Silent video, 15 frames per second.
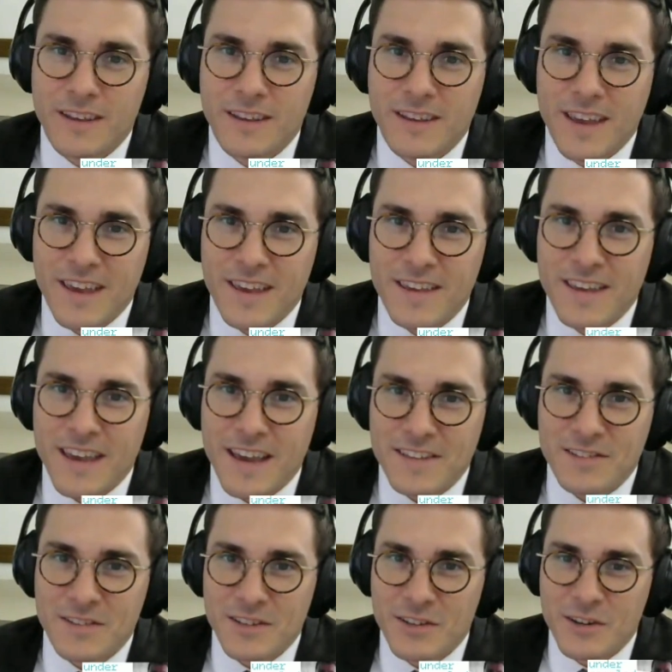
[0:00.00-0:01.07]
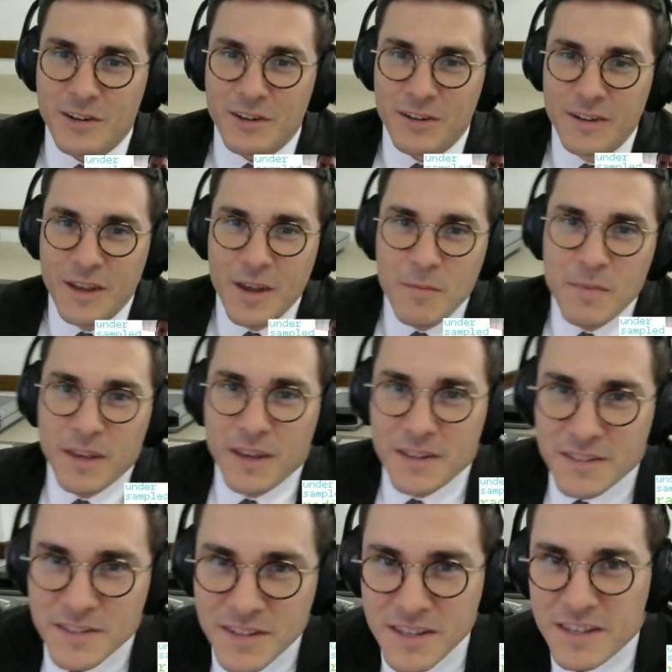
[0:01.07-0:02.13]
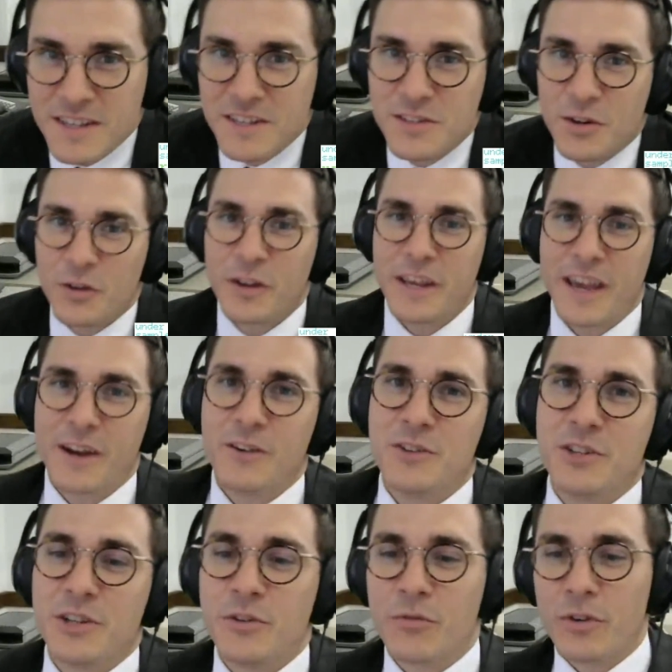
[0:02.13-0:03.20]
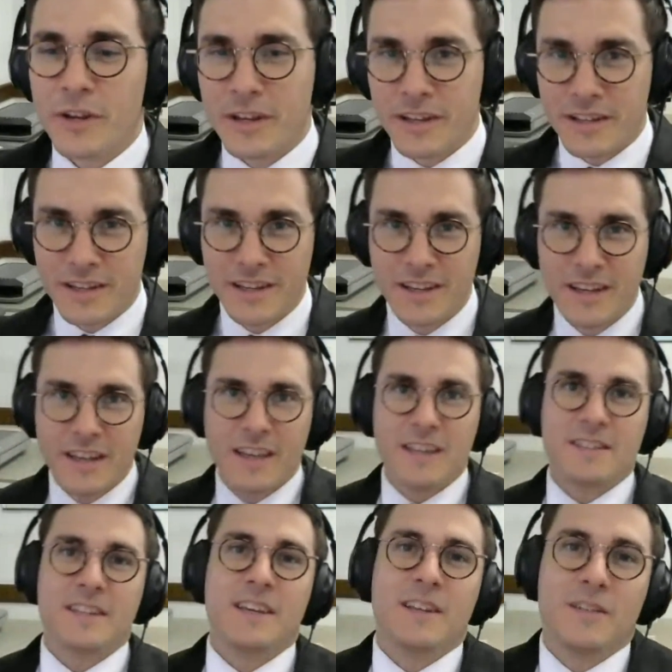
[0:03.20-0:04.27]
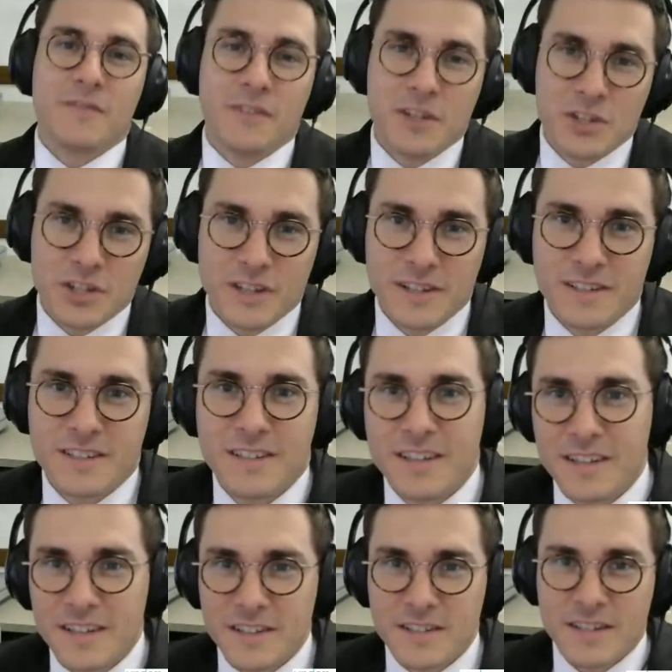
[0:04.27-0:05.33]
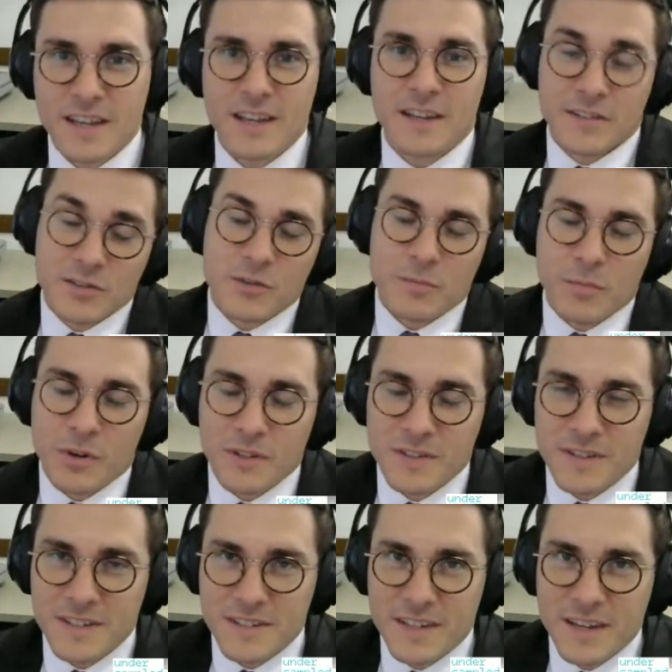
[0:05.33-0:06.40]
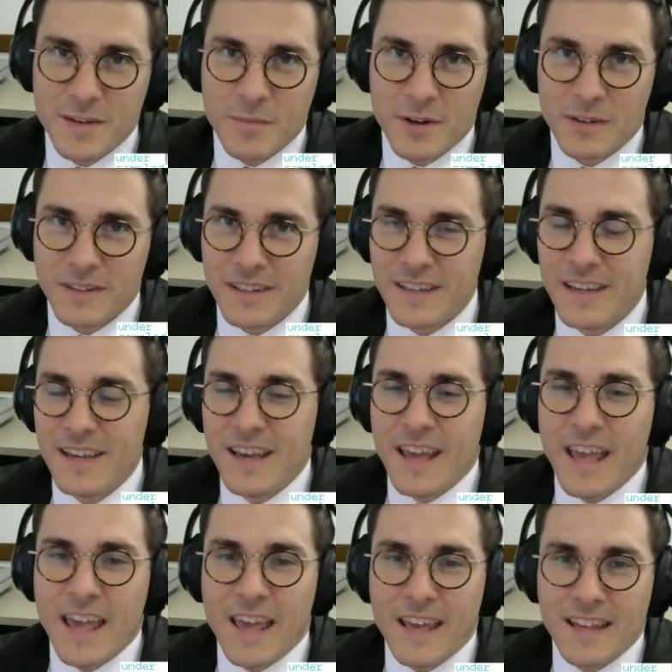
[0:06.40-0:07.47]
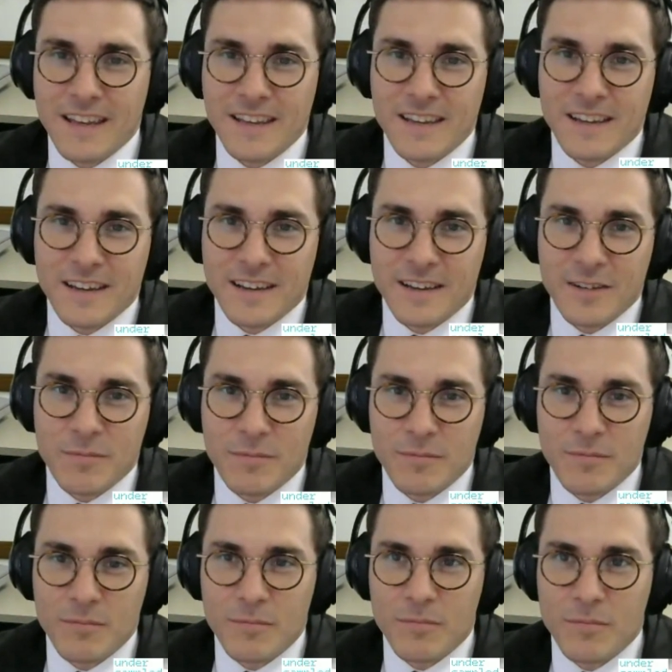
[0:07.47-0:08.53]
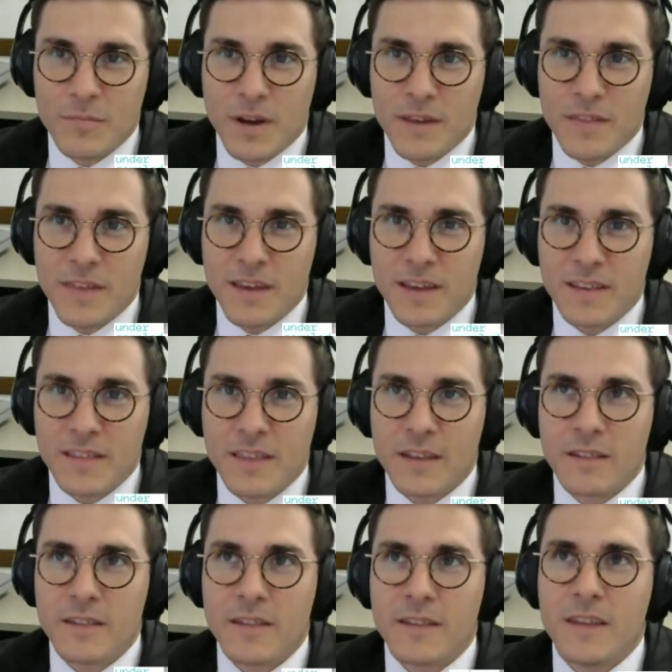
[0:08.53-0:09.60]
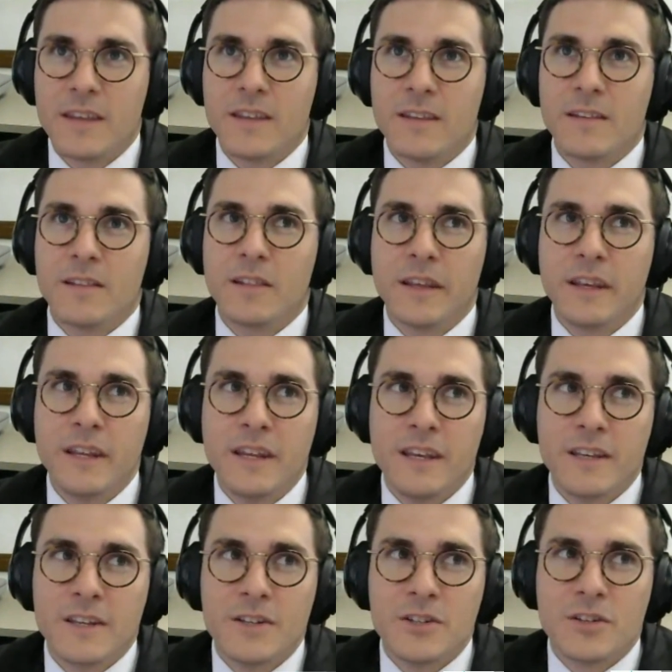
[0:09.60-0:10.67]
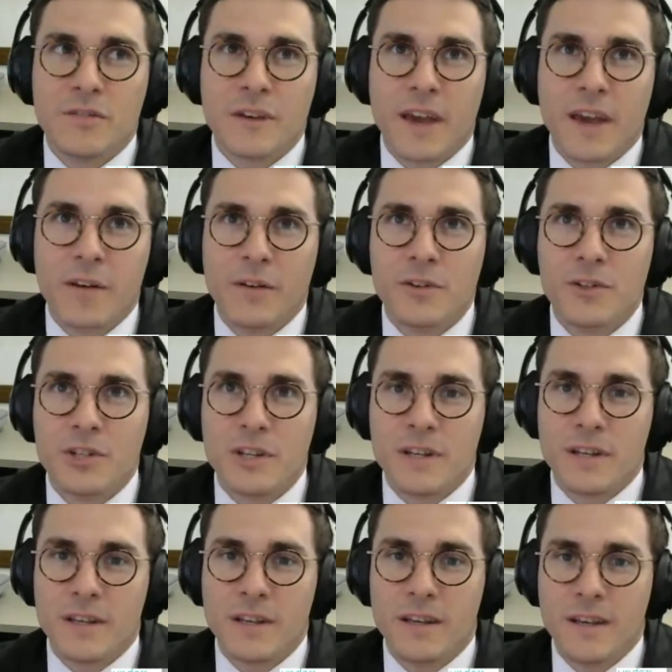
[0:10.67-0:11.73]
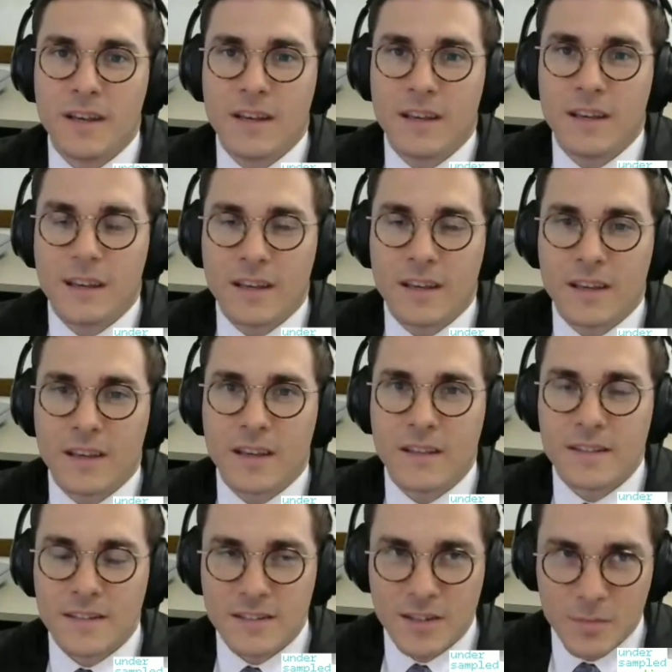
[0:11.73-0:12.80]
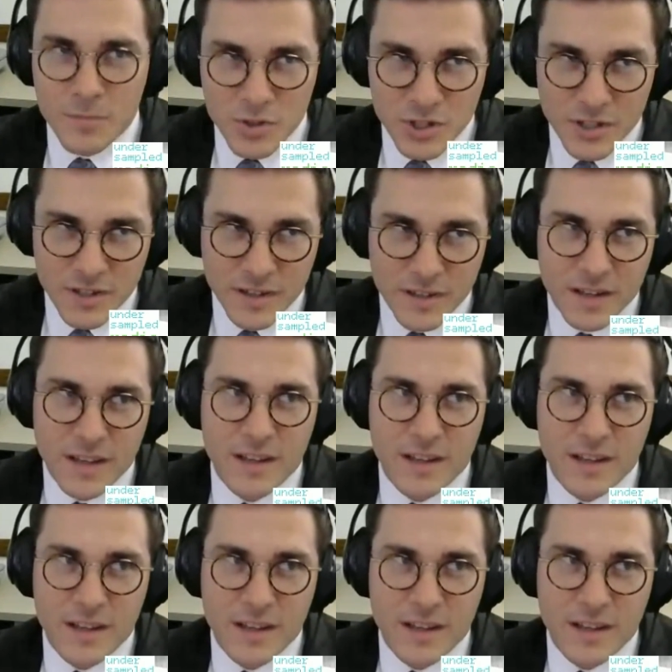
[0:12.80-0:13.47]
a gasoline car, because the dirty energy grid, it's inefficient in the state, in certain parts of the state apparently, and I think that the lineage of energy consumption